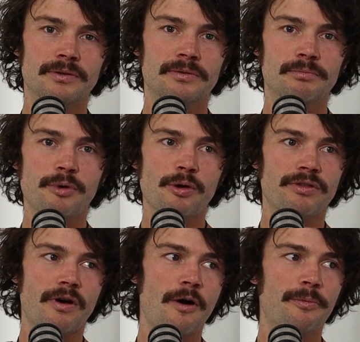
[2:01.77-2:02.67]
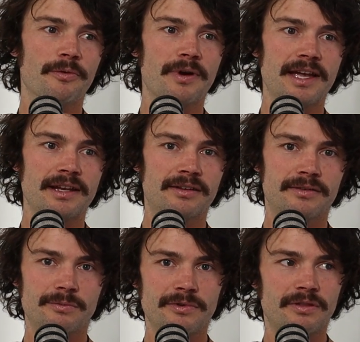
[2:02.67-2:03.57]
both operate
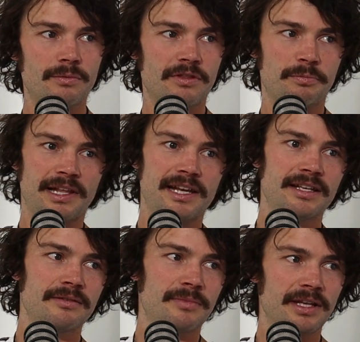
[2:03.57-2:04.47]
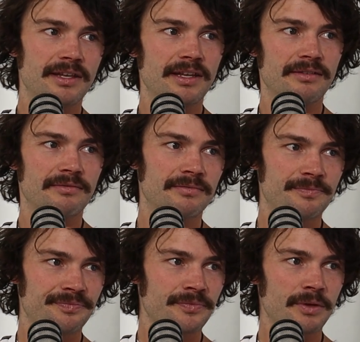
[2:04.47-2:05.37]
with planning, but then
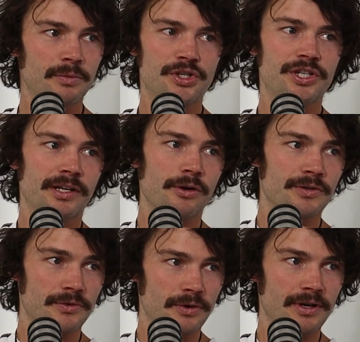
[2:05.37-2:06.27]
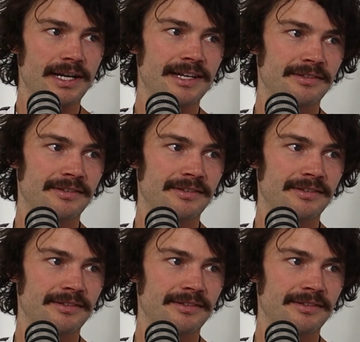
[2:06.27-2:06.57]
when shit goes awry,